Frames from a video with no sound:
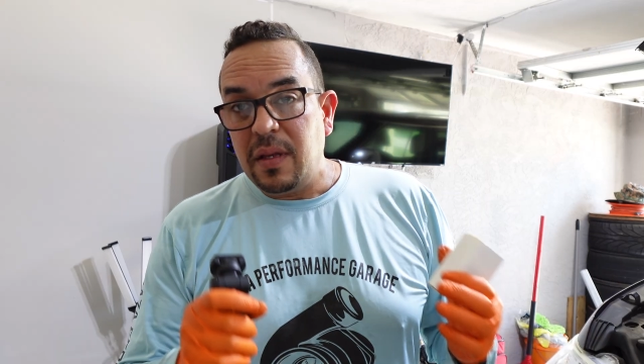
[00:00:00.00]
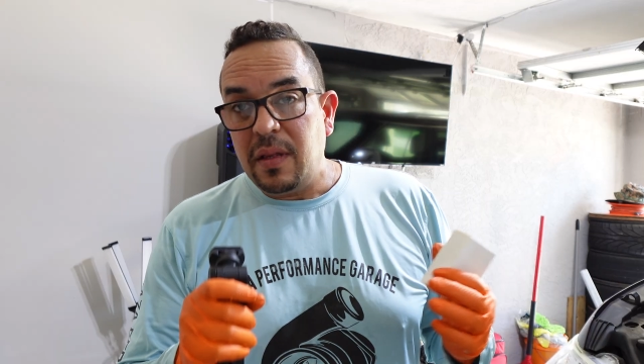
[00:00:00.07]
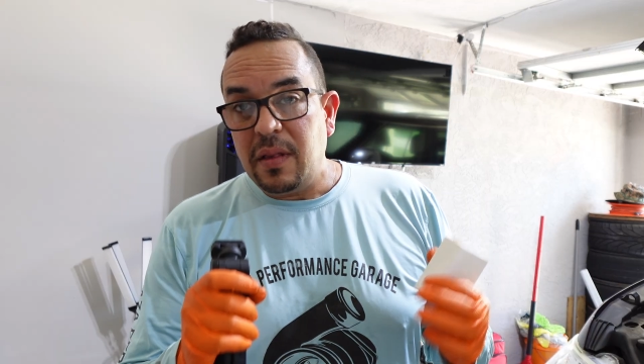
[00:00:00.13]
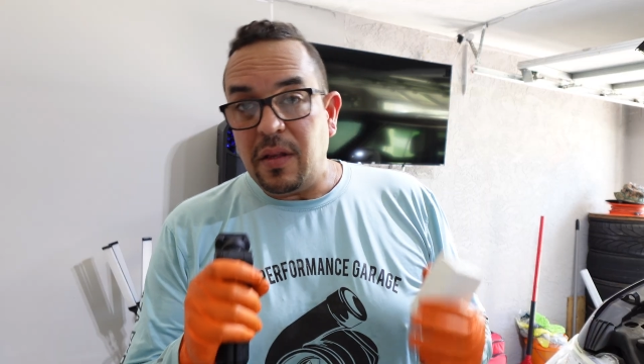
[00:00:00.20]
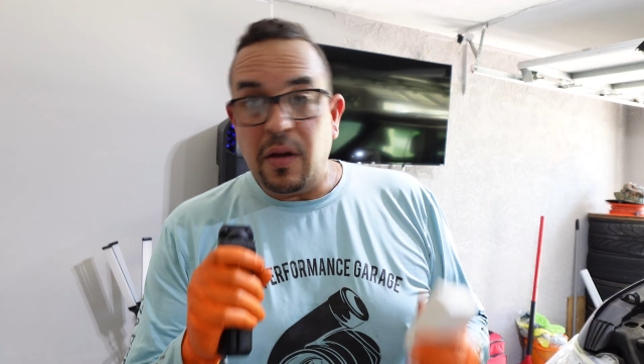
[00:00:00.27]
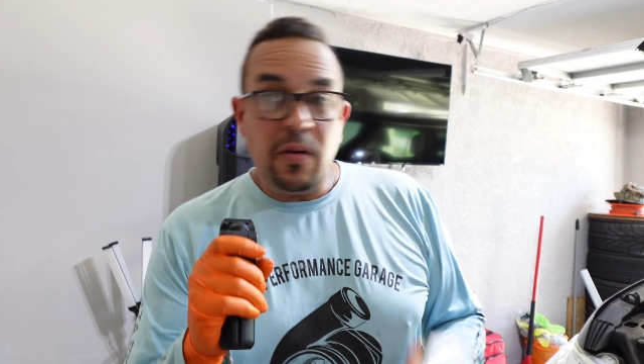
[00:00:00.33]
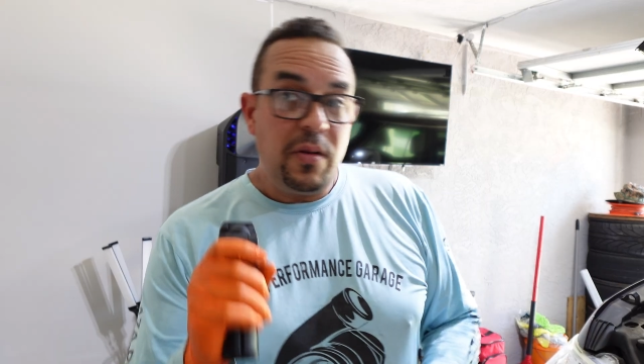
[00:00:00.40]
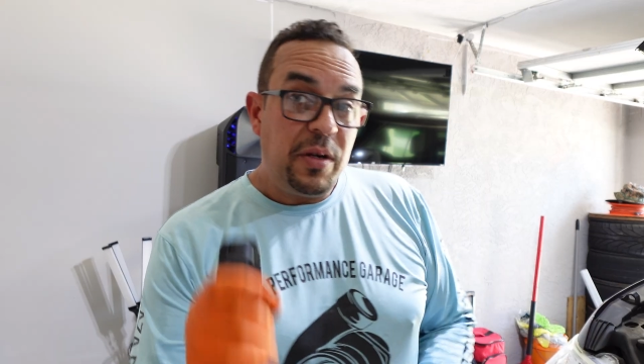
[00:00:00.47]

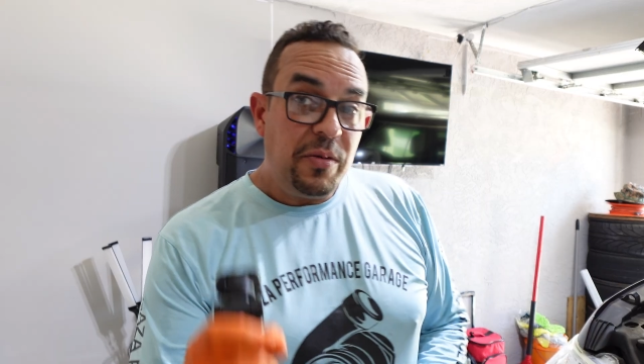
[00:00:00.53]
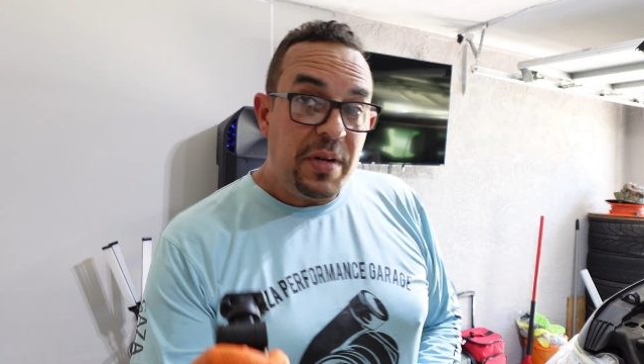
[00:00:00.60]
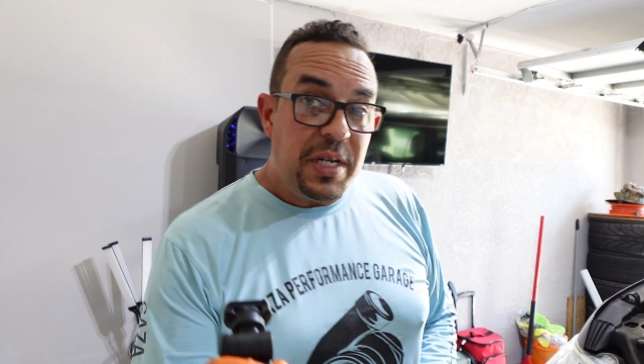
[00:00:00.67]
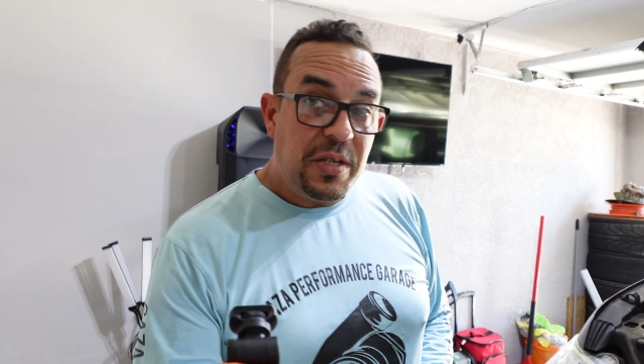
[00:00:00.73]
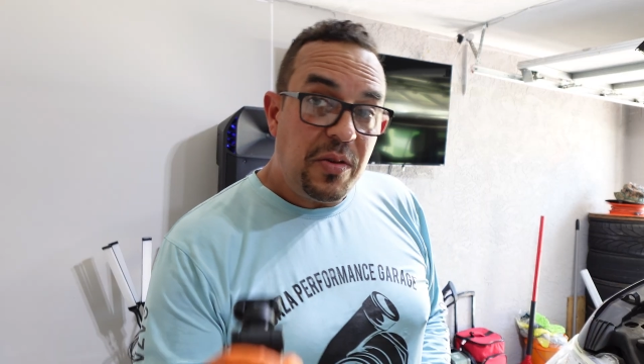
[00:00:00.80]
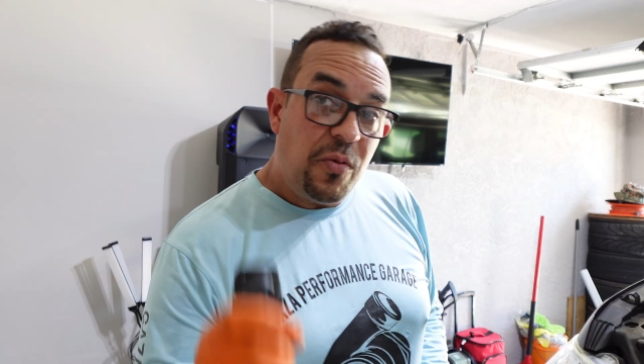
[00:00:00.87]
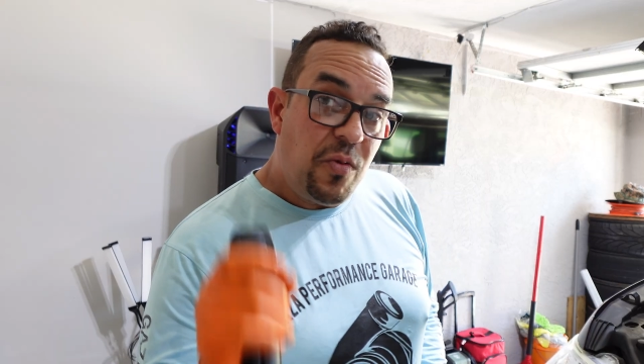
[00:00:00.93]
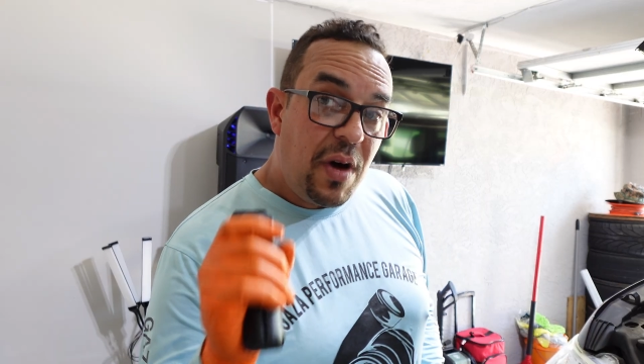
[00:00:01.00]
the only
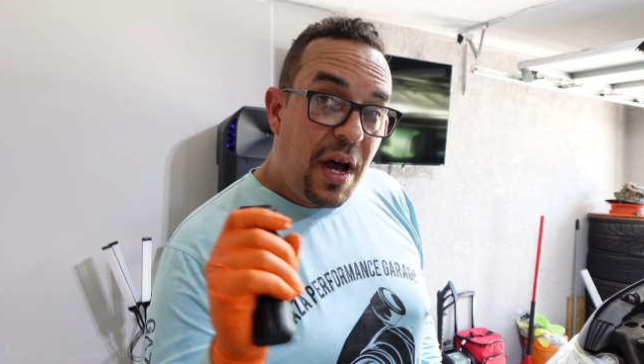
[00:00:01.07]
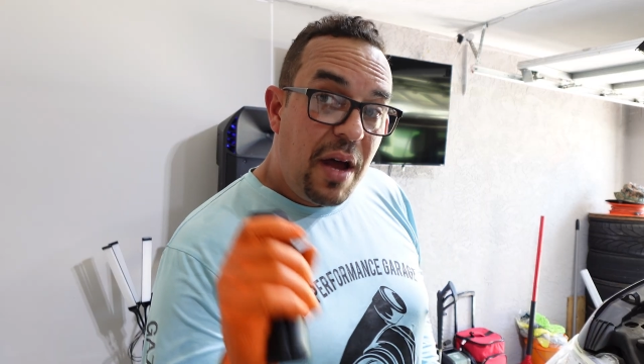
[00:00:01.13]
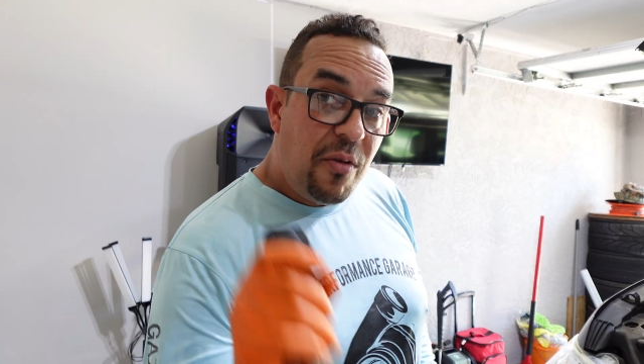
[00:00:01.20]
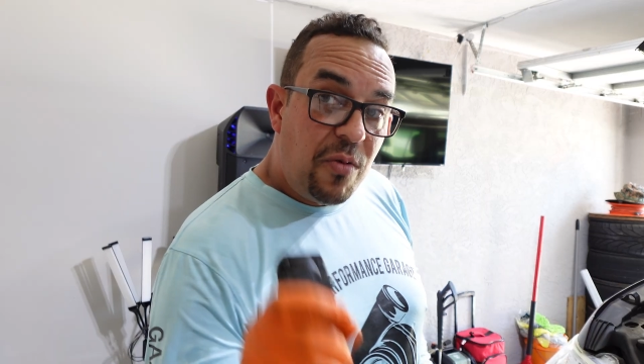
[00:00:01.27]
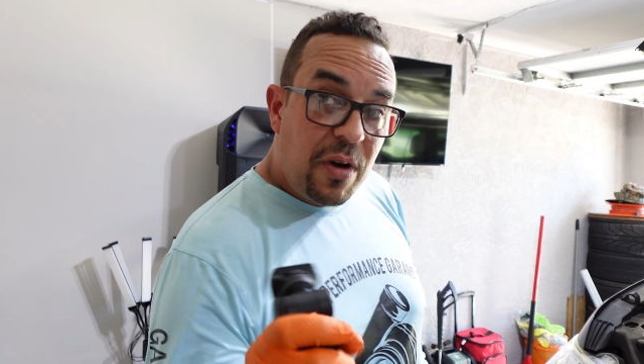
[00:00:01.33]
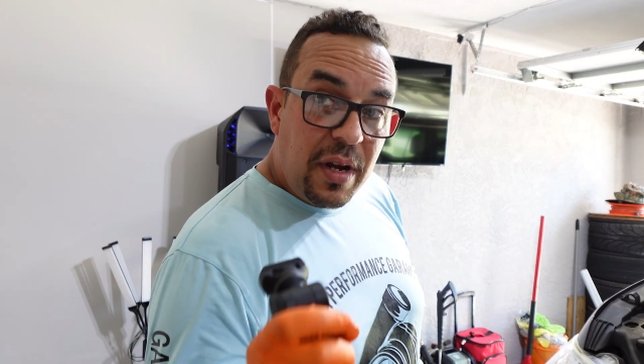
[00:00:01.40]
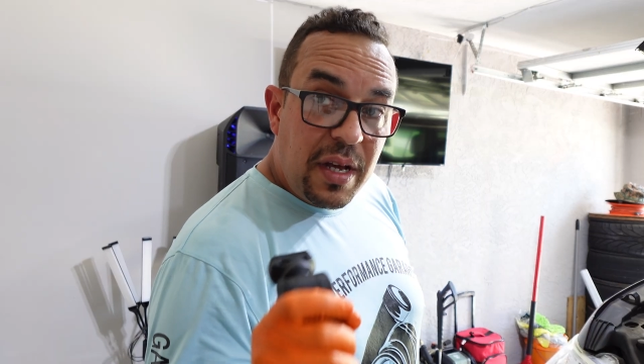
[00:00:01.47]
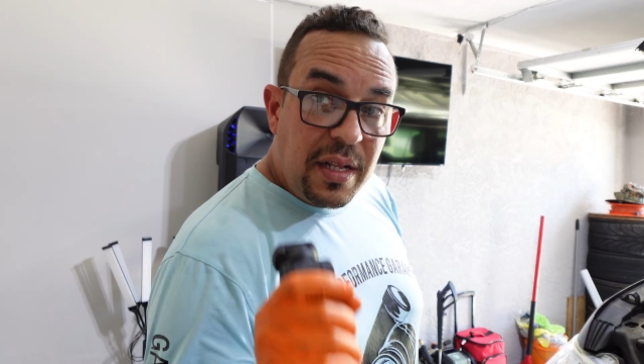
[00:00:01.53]
reason why I
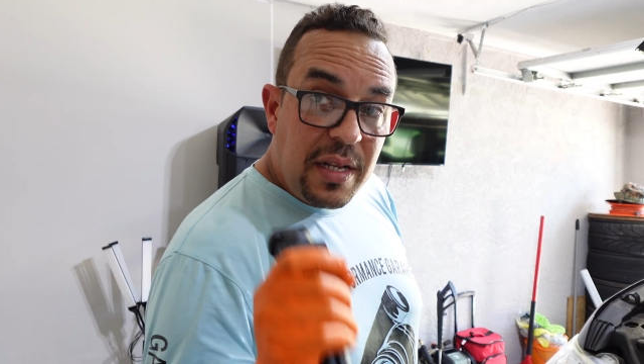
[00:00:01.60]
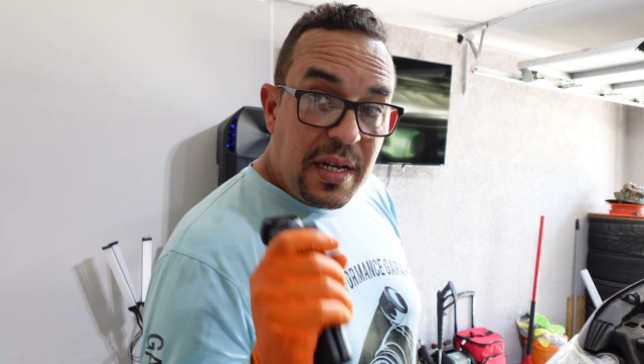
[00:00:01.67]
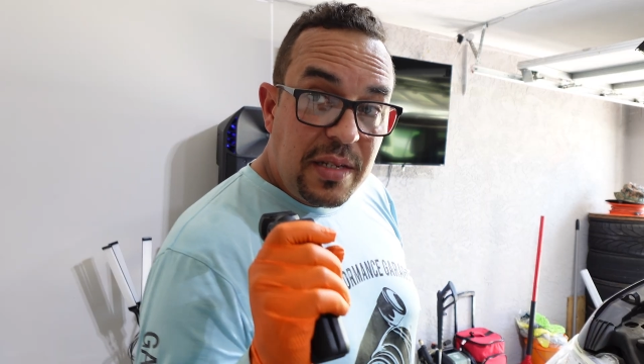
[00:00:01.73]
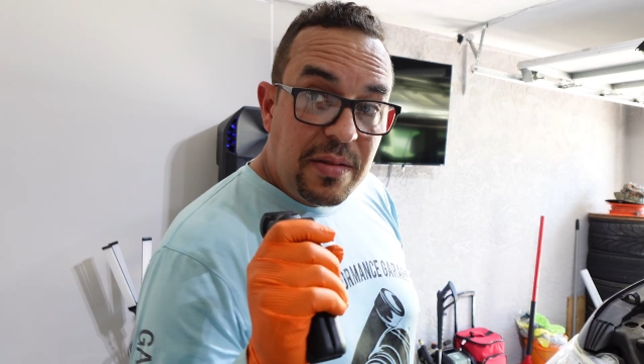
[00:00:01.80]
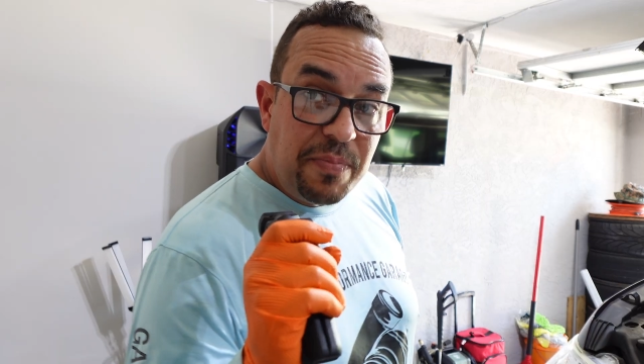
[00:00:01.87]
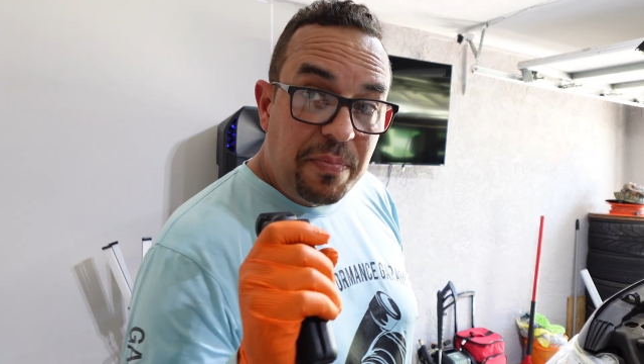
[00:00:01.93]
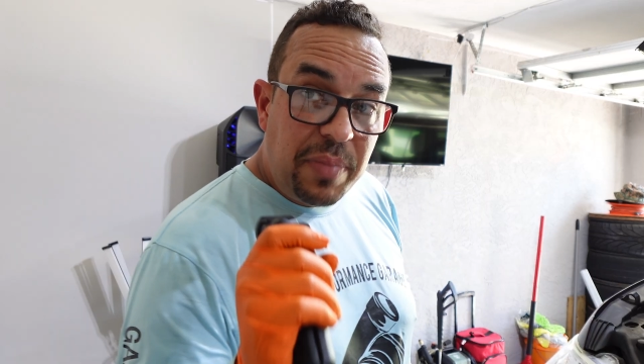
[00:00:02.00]
work in this